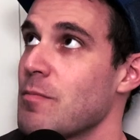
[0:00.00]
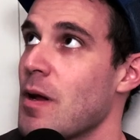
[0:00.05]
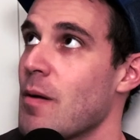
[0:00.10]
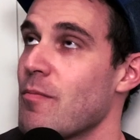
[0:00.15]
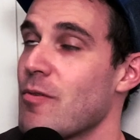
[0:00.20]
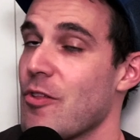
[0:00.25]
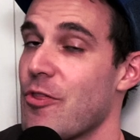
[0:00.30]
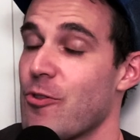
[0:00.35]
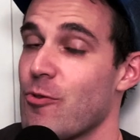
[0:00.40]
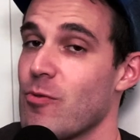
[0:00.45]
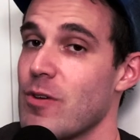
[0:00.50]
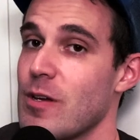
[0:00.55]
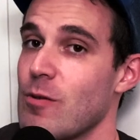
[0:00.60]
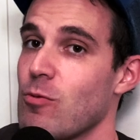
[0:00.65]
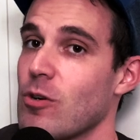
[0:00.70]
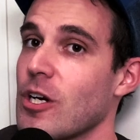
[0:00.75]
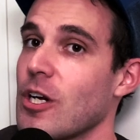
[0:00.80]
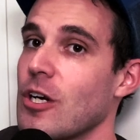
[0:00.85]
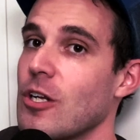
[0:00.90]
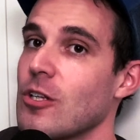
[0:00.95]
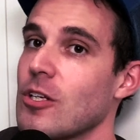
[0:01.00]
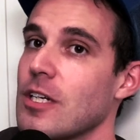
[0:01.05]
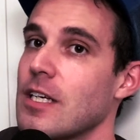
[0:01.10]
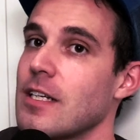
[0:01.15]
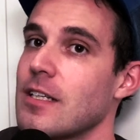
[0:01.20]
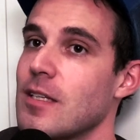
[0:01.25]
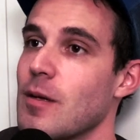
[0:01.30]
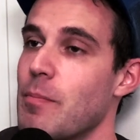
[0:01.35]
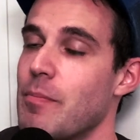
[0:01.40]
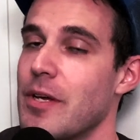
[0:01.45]
number 3, we're going to
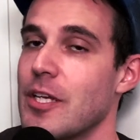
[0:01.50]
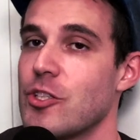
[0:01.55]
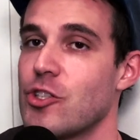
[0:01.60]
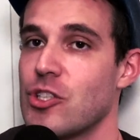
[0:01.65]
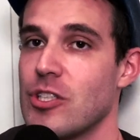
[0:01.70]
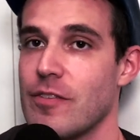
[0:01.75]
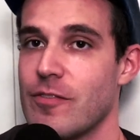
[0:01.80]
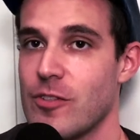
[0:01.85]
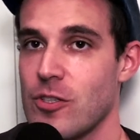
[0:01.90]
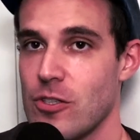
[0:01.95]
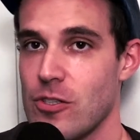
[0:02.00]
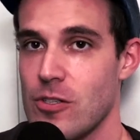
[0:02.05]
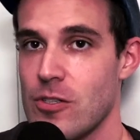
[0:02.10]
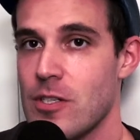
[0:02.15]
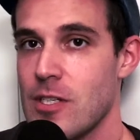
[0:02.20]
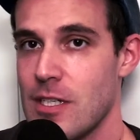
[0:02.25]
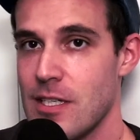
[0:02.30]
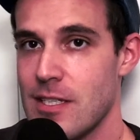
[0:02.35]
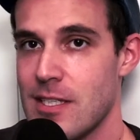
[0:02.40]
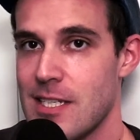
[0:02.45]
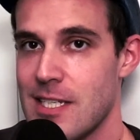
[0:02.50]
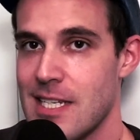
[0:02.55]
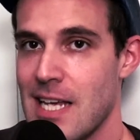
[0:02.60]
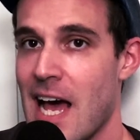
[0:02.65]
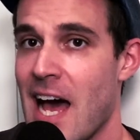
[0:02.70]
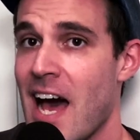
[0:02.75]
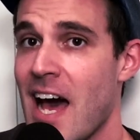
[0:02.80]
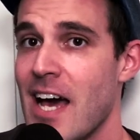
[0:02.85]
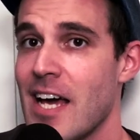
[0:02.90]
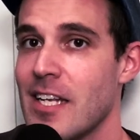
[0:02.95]
look at the pitch shifters
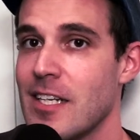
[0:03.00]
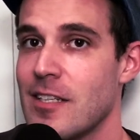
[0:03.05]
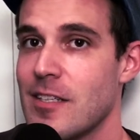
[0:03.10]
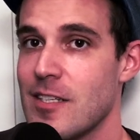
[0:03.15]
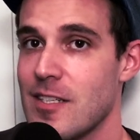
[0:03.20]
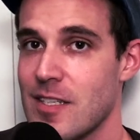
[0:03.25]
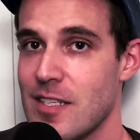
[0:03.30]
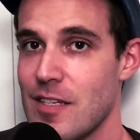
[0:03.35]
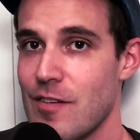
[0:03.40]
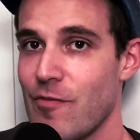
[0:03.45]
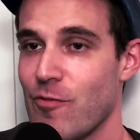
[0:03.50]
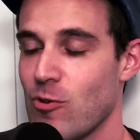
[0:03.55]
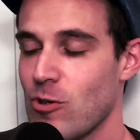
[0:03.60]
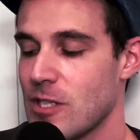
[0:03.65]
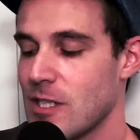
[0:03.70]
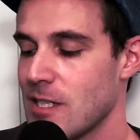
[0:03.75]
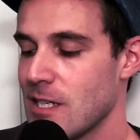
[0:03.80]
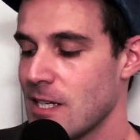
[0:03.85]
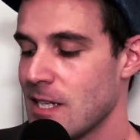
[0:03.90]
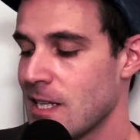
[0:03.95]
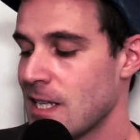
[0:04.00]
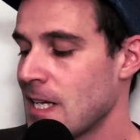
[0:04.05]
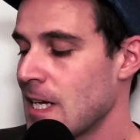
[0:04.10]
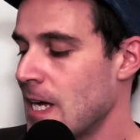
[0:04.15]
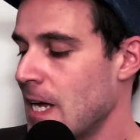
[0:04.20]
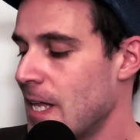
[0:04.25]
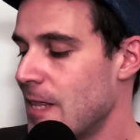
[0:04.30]
inside the C4 synth.